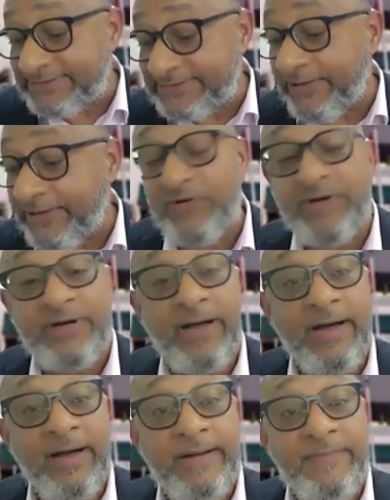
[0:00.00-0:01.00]

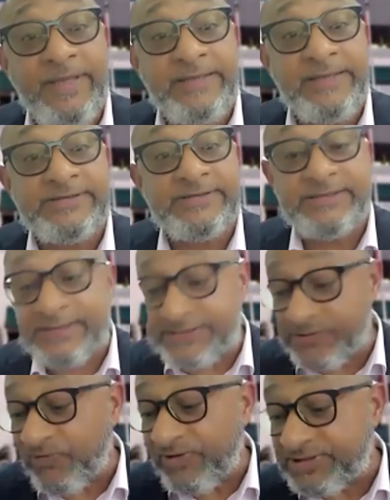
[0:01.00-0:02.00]
area is the
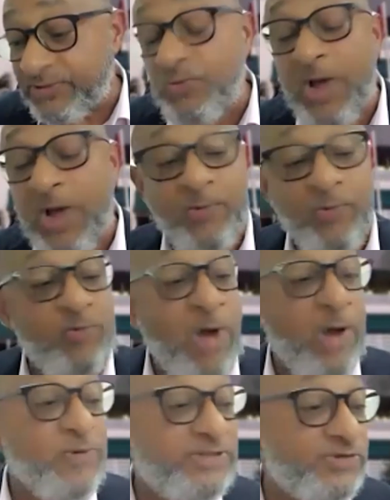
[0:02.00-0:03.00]
reason why
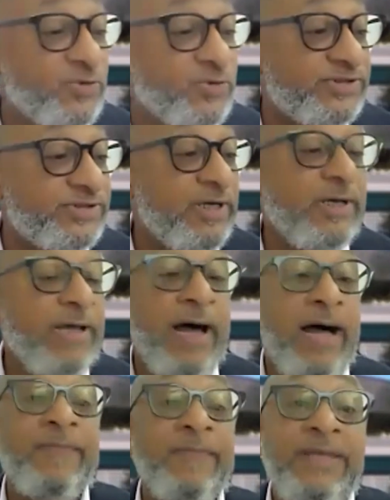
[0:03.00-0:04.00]
we choose
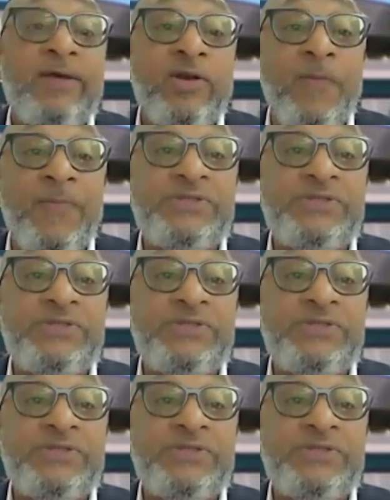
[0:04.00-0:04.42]
economic